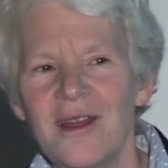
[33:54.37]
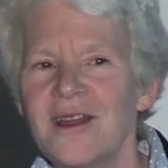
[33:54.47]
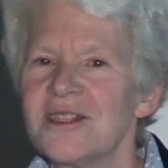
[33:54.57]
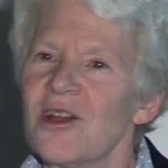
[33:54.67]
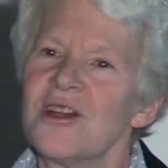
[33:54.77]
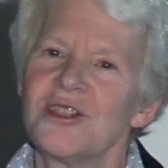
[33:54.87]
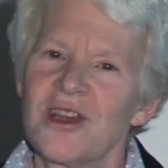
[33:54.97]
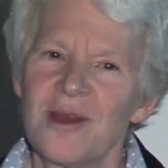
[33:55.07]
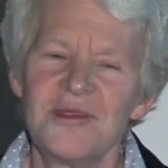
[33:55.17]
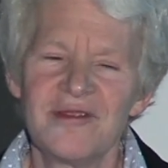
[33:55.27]
it's our
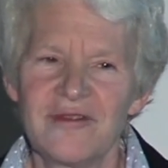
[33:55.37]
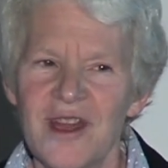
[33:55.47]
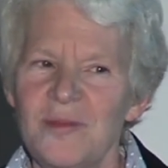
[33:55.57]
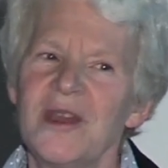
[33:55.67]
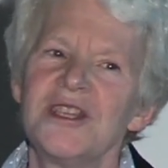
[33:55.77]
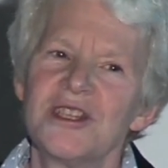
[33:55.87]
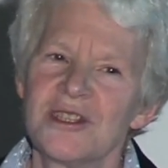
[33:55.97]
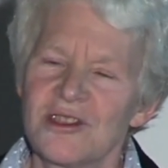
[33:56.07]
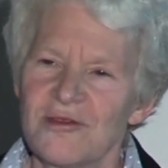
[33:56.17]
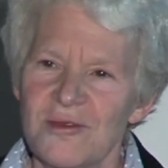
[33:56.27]
job to find
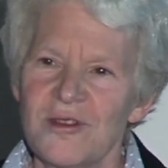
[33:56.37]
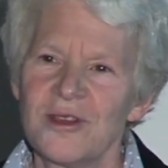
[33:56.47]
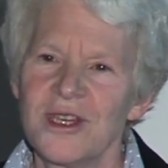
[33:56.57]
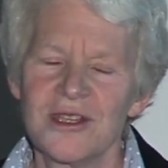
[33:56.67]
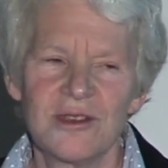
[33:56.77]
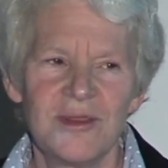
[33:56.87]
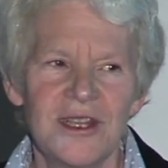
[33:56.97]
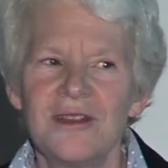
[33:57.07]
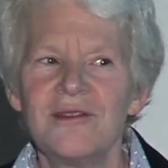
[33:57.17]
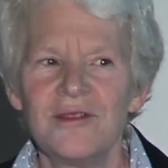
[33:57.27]
patients who are willing to
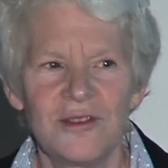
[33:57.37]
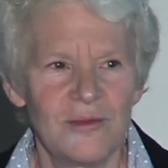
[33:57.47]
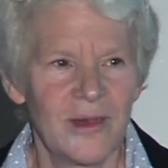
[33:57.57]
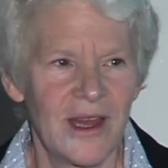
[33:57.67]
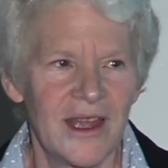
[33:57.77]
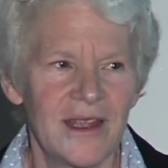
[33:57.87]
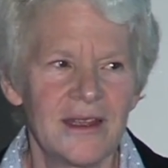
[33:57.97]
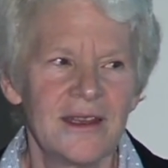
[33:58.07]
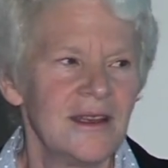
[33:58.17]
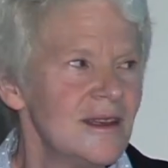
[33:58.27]
be interviewed by
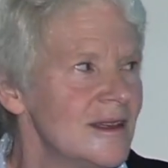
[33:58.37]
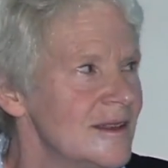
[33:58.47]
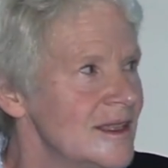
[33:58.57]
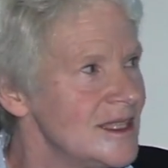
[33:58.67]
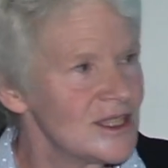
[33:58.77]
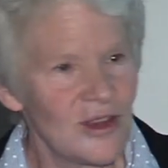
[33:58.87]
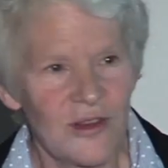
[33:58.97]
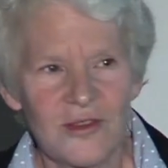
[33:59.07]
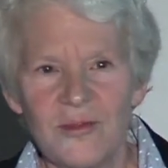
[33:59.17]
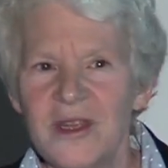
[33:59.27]
these
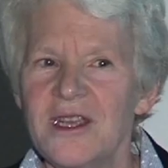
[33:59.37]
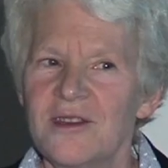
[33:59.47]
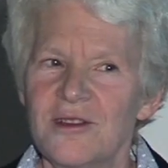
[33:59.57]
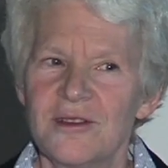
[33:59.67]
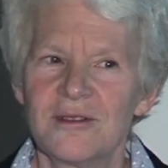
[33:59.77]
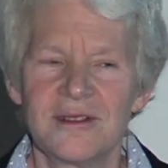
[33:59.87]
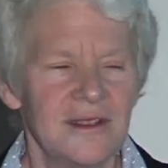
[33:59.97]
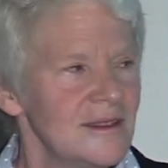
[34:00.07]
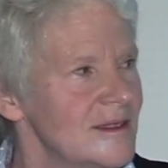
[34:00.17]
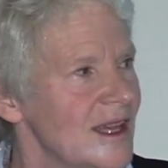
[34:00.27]
total beginner
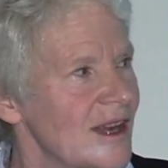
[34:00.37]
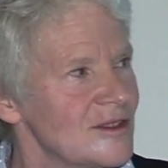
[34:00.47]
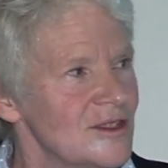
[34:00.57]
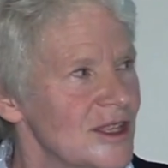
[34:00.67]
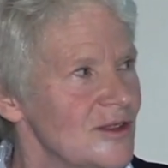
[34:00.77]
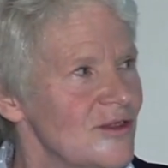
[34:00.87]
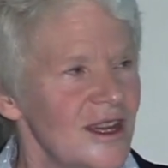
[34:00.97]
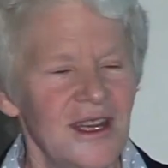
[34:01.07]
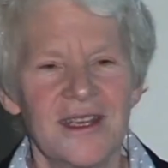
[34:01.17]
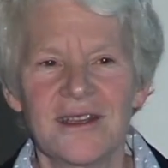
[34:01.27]
doctors in
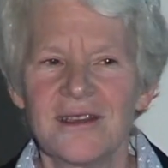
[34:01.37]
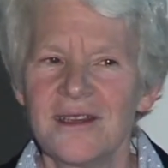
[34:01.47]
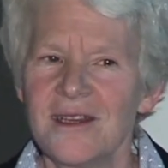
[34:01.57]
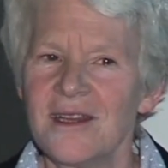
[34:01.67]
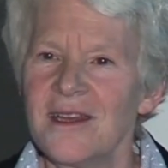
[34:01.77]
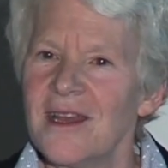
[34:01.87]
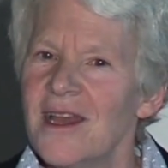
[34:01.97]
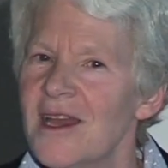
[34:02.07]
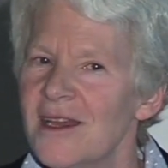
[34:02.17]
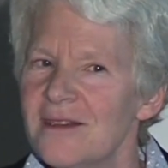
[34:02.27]
training.
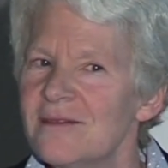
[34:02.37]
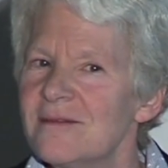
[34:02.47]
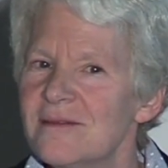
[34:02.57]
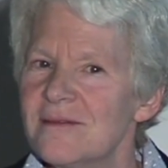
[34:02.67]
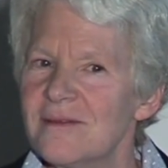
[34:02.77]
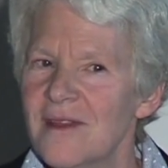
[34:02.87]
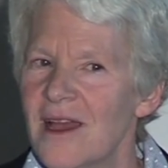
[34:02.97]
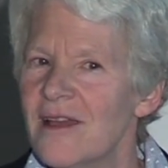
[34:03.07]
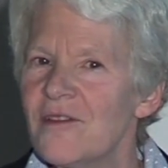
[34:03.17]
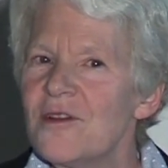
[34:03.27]
And
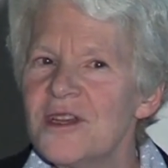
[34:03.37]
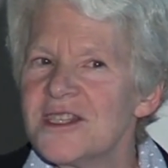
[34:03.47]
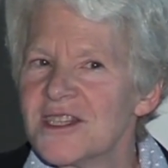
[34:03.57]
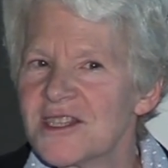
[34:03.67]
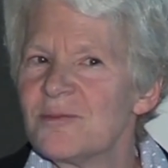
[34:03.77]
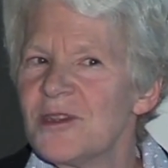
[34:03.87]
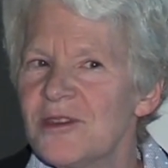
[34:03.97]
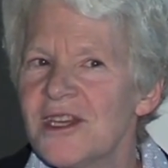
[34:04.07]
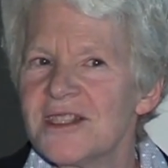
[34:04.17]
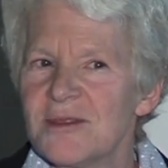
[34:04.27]
I've always
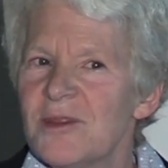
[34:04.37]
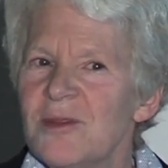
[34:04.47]
experienced